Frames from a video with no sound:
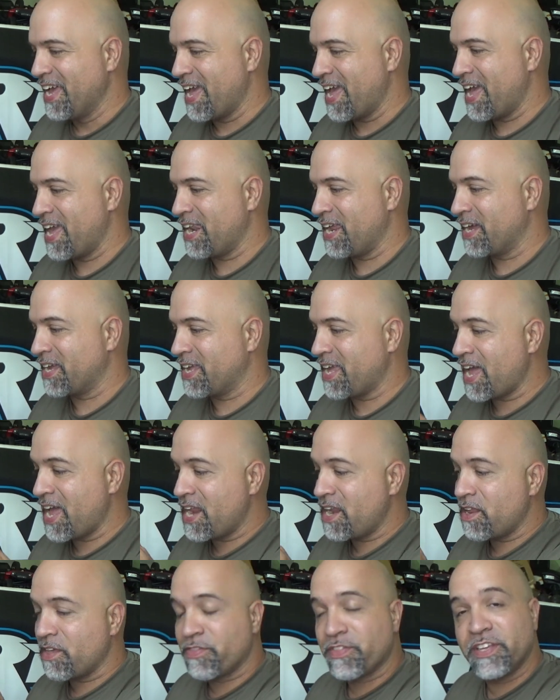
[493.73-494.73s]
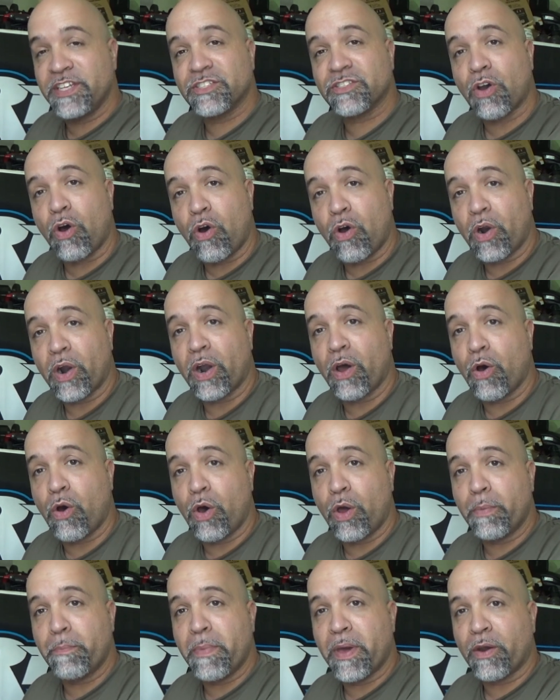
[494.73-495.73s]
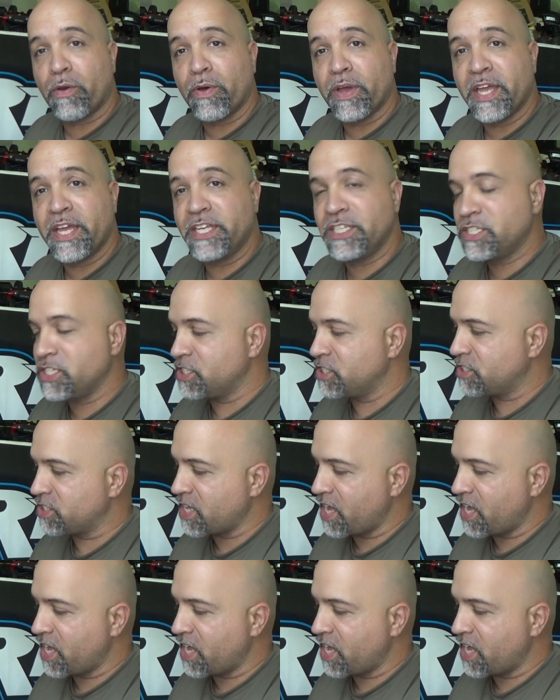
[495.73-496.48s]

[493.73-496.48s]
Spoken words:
And again, these are on metal hinges